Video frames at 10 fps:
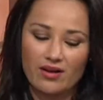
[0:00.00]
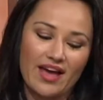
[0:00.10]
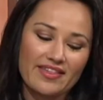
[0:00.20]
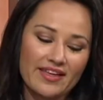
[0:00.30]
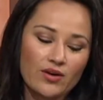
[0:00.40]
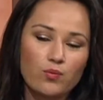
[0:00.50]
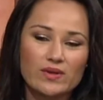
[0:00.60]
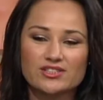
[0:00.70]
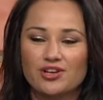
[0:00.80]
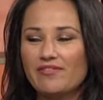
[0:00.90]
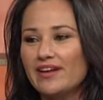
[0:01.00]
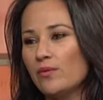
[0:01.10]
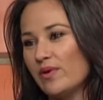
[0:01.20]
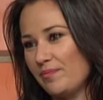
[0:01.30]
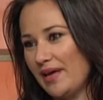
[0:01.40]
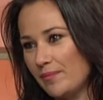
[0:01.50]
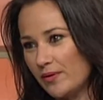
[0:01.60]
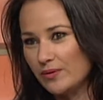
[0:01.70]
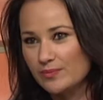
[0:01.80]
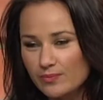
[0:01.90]
I think with travelling with
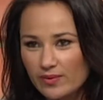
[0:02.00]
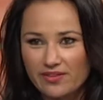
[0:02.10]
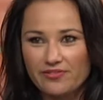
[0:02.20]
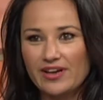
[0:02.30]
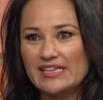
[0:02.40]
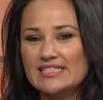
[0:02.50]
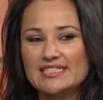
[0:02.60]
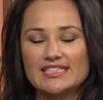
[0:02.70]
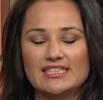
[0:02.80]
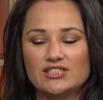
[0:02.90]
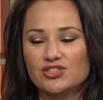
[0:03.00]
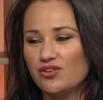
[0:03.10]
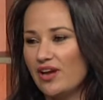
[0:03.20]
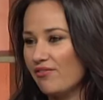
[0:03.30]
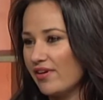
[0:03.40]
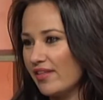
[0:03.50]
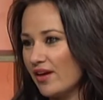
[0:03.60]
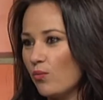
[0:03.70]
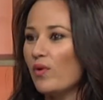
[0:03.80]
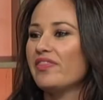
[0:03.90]
people, with your friends, you tend to do
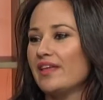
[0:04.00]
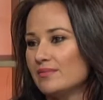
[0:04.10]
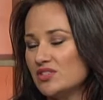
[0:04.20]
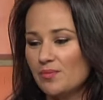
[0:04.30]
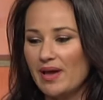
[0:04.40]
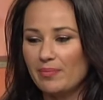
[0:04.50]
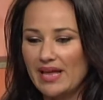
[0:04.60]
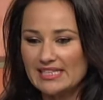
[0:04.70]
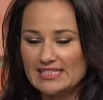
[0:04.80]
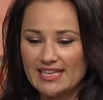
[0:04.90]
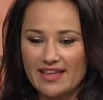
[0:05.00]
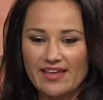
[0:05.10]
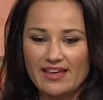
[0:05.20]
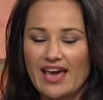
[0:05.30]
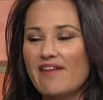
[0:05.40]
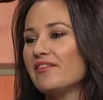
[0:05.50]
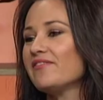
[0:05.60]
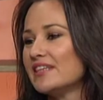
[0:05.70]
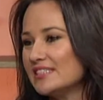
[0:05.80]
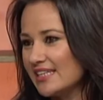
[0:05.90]
everything with them. So you make plans together, you're having
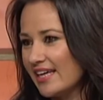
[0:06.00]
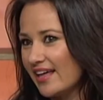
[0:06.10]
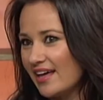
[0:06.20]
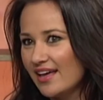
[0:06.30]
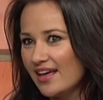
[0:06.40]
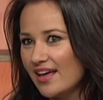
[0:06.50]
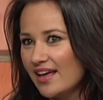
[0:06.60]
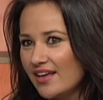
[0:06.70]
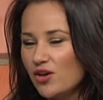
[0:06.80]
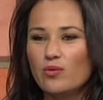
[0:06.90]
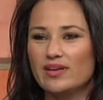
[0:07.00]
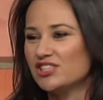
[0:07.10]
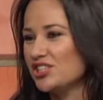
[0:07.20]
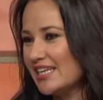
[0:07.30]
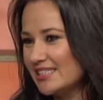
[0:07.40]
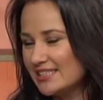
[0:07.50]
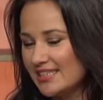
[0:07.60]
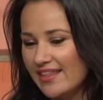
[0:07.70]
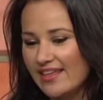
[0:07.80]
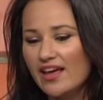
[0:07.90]
fun together, you're, you're, chatting
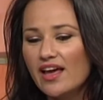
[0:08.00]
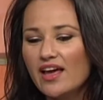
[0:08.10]
together.